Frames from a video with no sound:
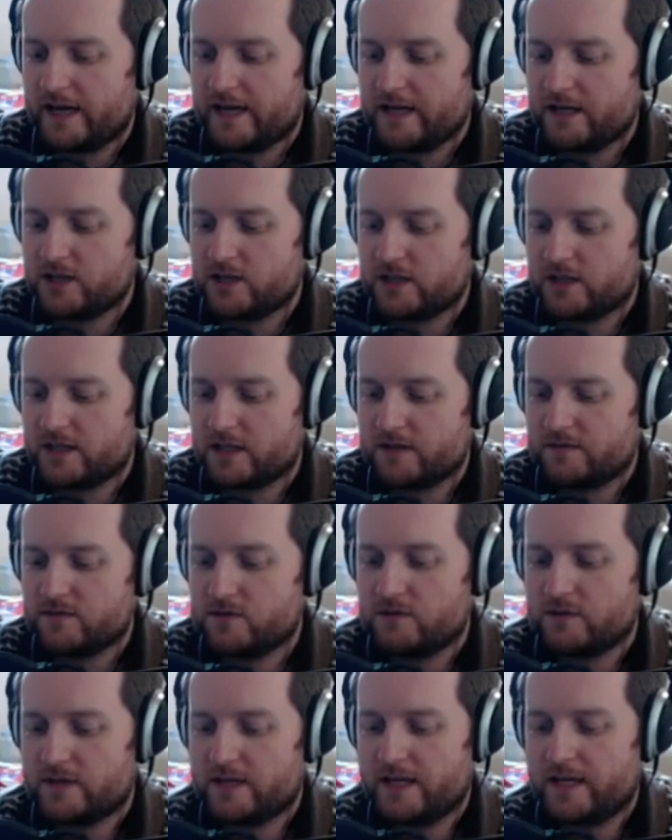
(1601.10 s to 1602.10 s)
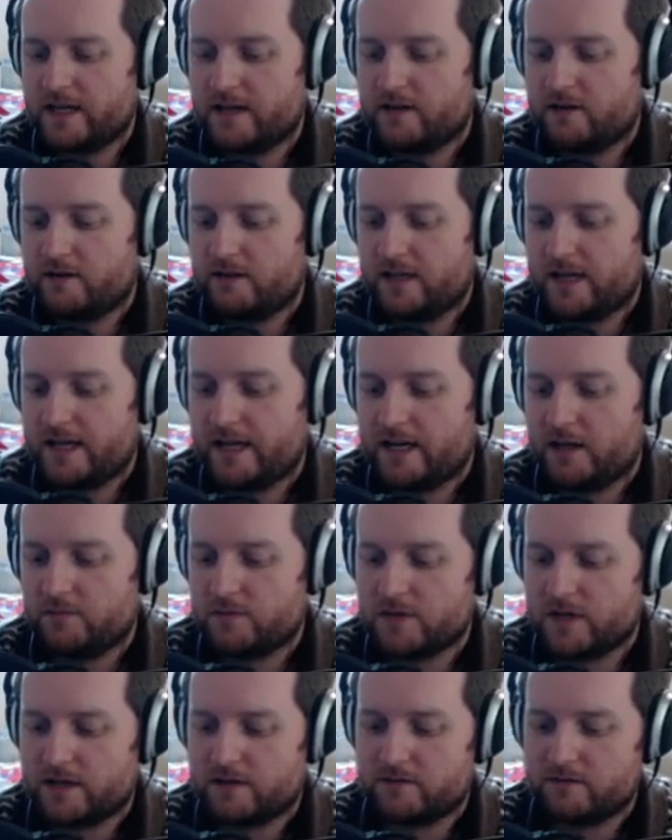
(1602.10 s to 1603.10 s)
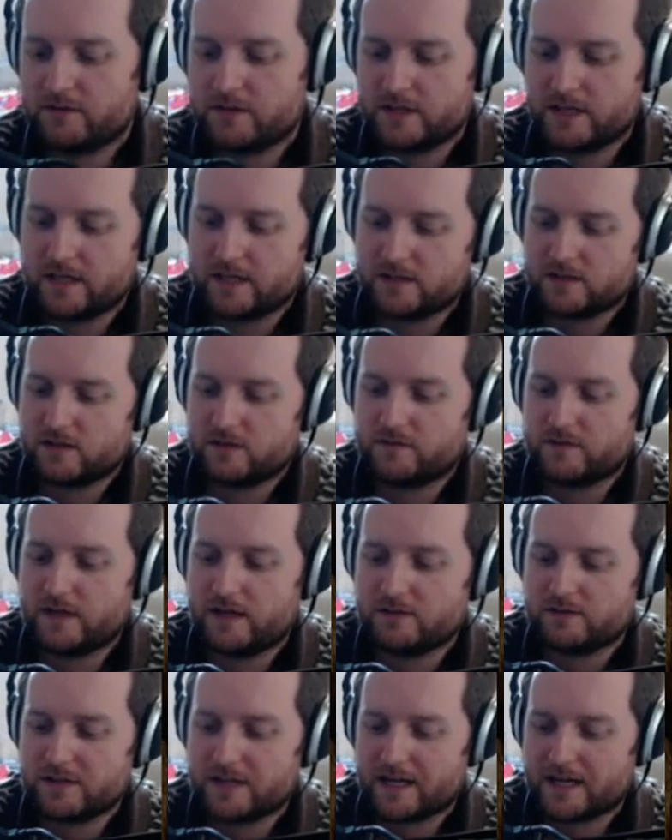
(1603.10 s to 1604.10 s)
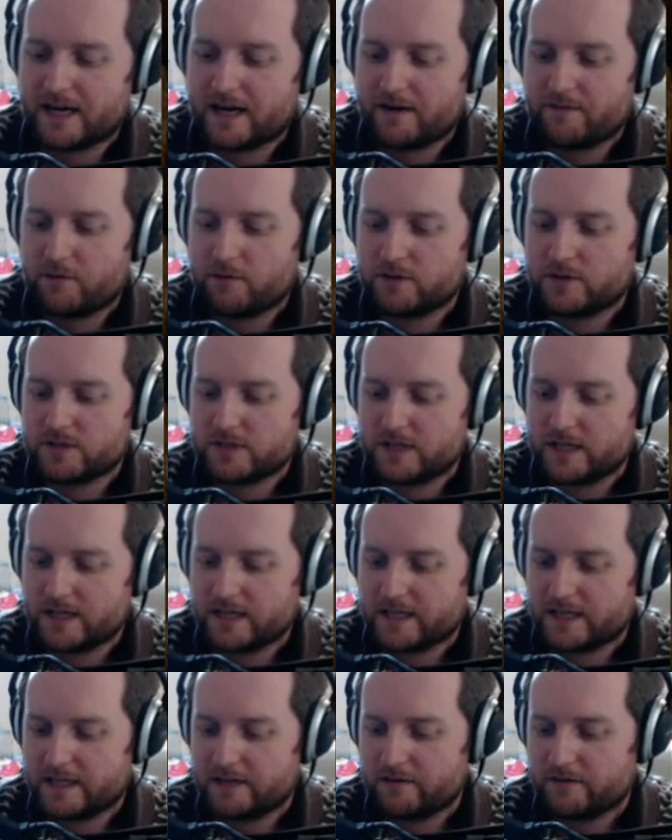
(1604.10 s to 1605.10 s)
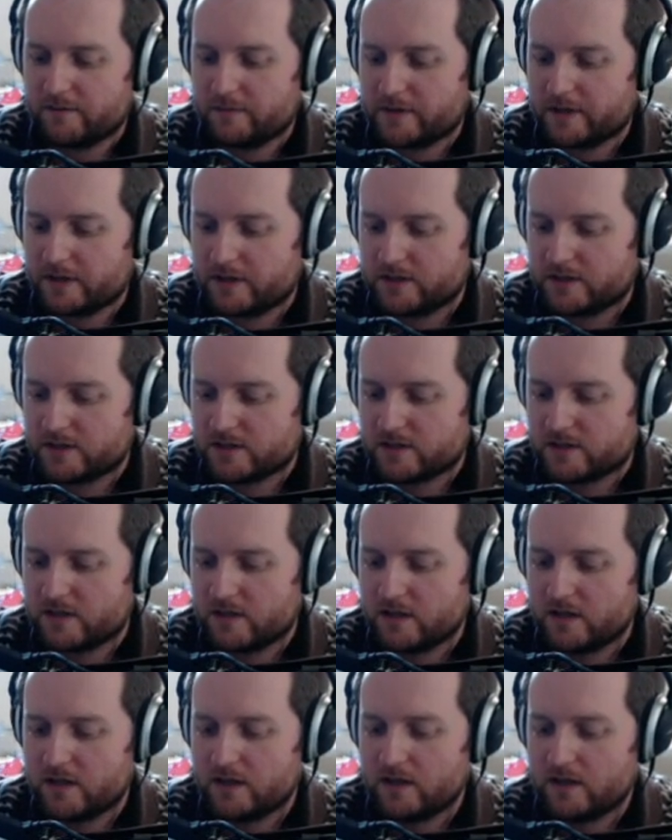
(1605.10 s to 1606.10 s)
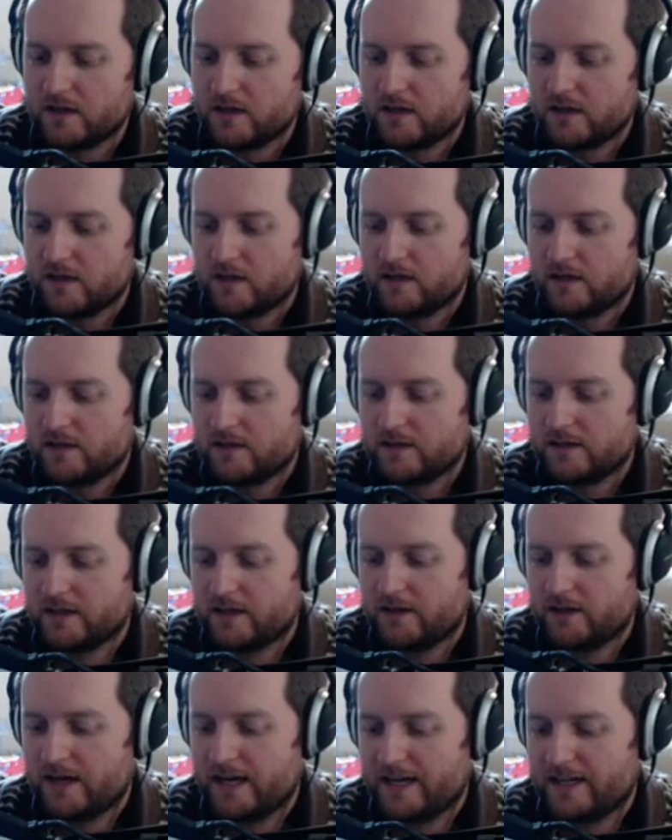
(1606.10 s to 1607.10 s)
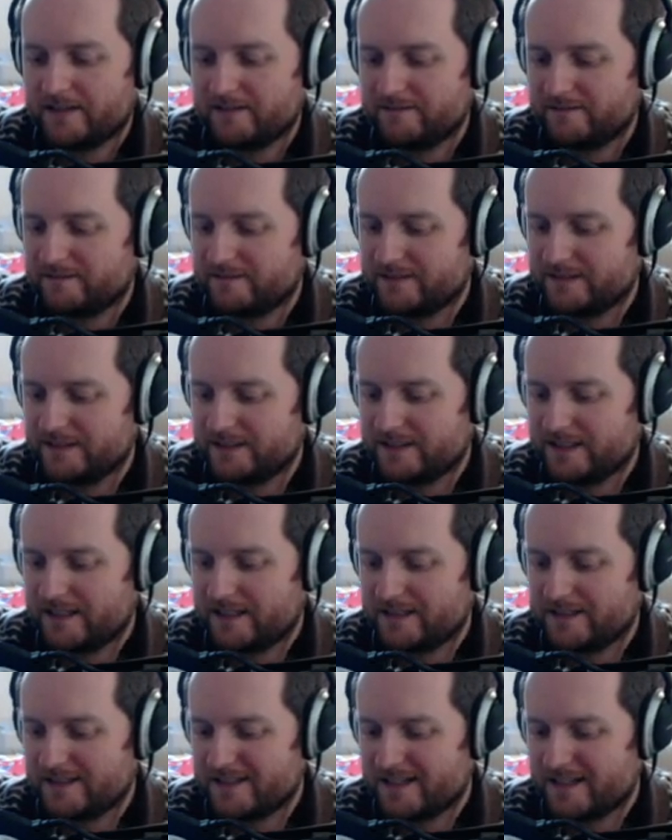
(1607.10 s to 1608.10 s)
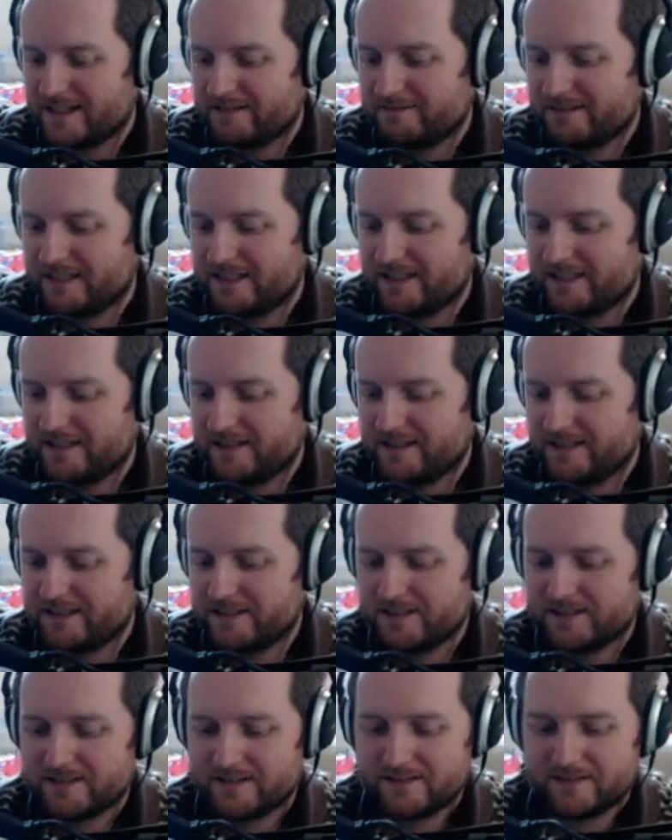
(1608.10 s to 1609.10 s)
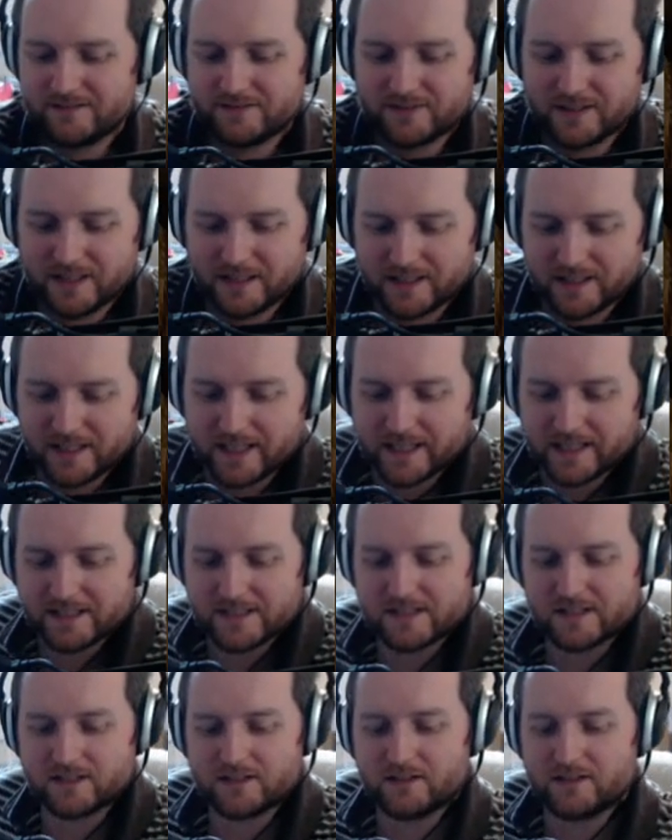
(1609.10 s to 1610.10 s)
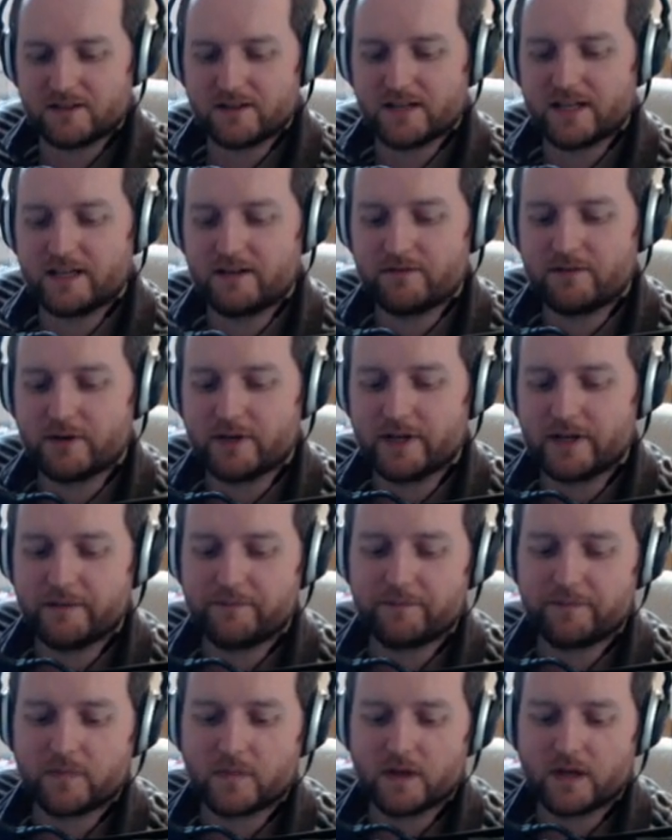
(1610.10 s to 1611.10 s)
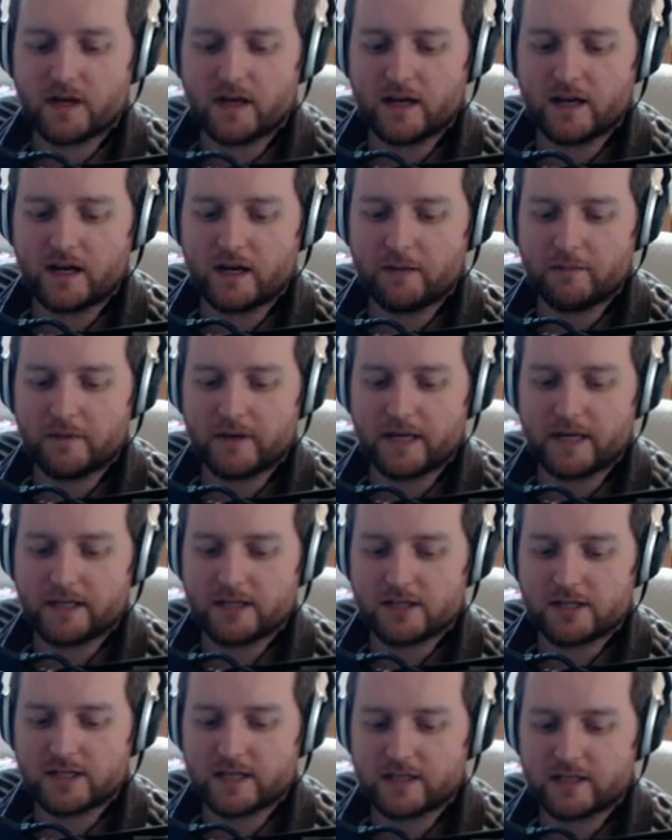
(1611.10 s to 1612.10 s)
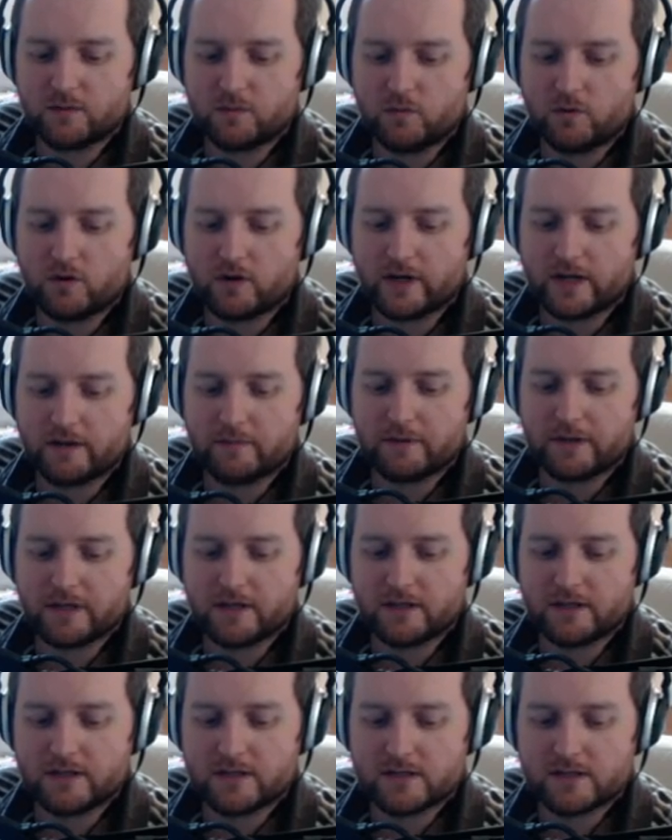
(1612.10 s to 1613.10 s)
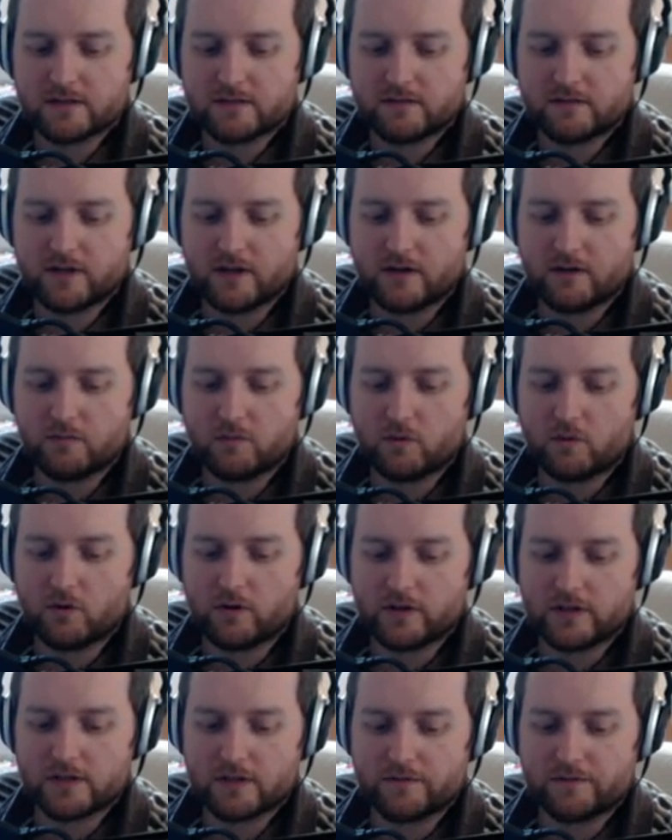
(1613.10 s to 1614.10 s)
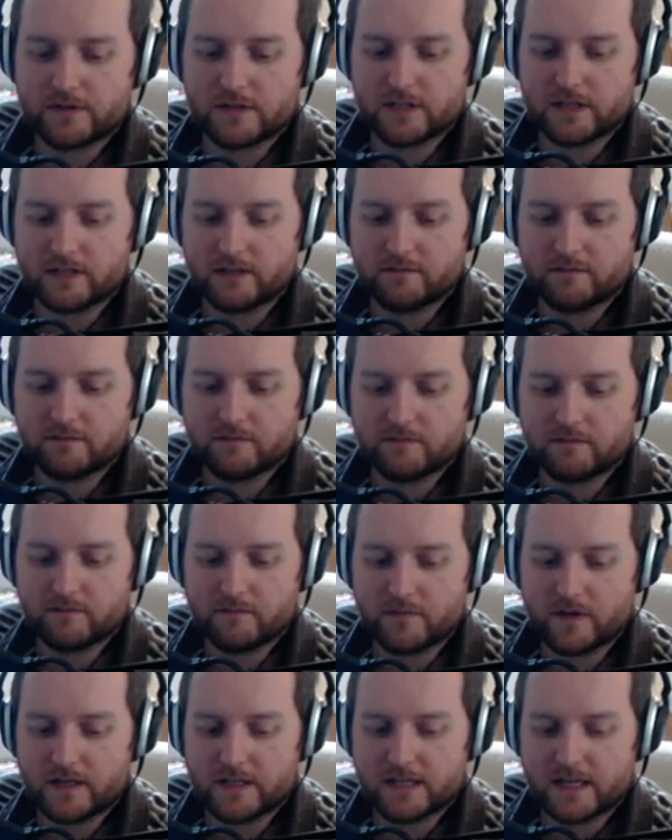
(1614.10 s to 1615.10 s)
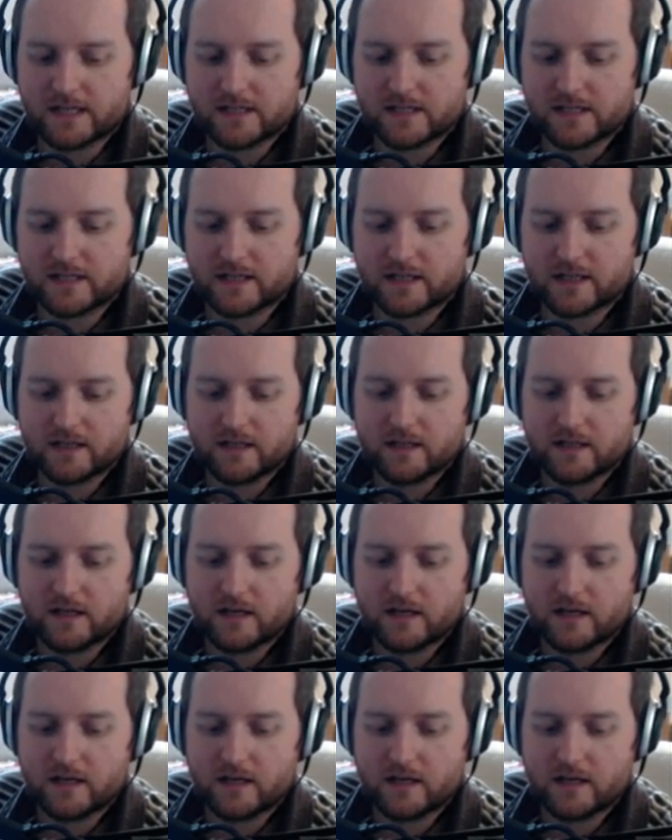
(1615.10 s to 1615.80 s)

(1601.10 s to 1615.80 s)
you energy and gives you a kick and all that, helps you get through the day and stuff. And I was like, I've always stayed clear of it because. You know, I don't. I just like, well, that doesn't feel like it's a good thing for you. Um, and I just stick to water because you know water is obviously fantastic.